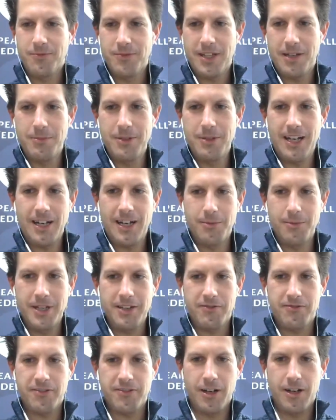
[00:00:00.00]
Camilla, how
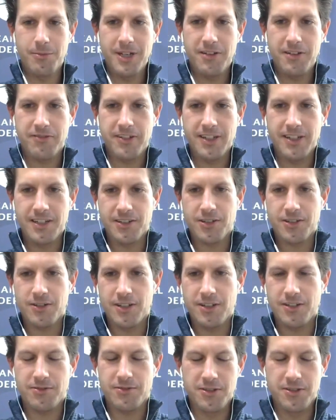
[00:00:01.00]
many fingers
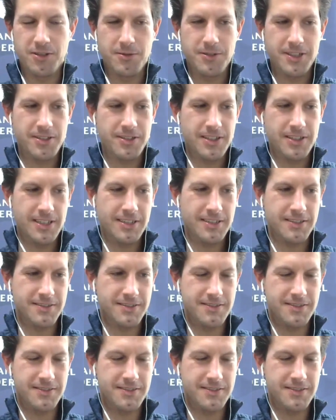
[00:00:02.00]
crossed for Norway tonight?